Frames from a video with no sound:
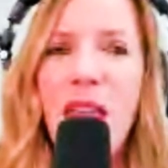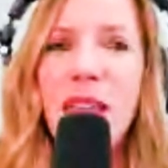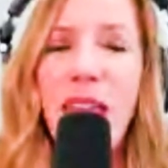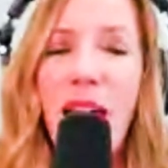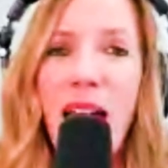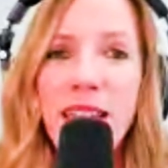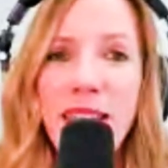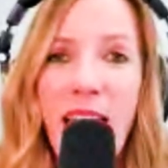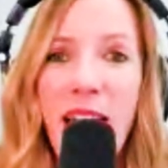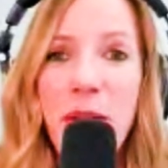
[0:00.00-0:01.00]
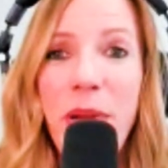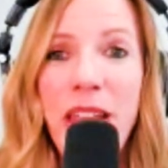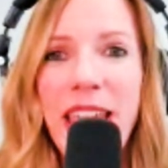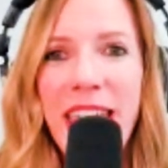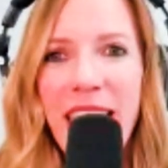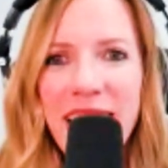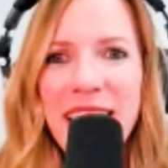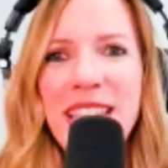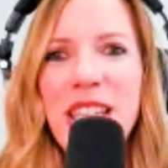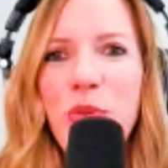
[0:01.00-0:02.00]
Yeah. Yeah. But again,
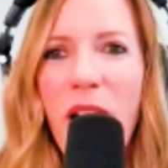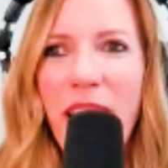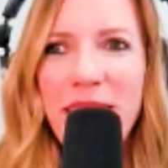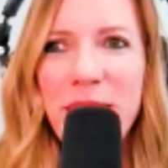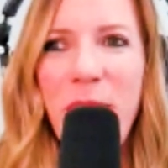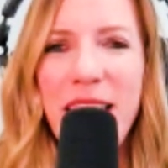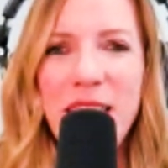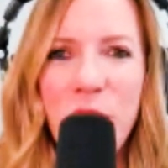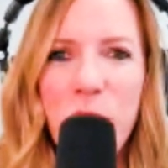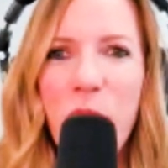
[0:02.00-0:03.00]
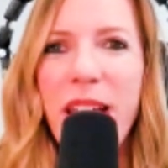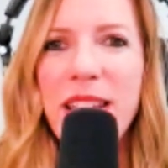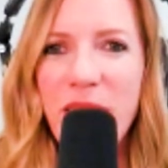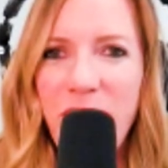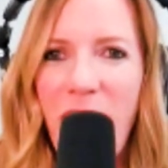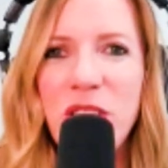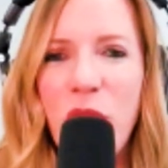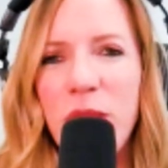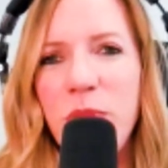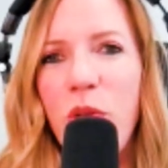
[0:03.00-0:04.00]
this is what makes or breaks a
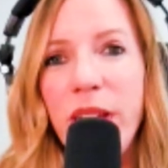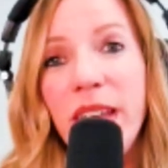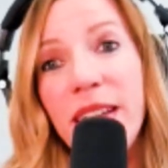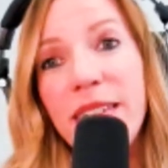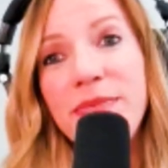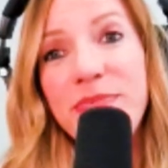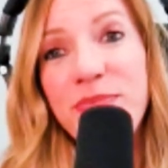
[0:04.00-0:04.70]
five-star employee.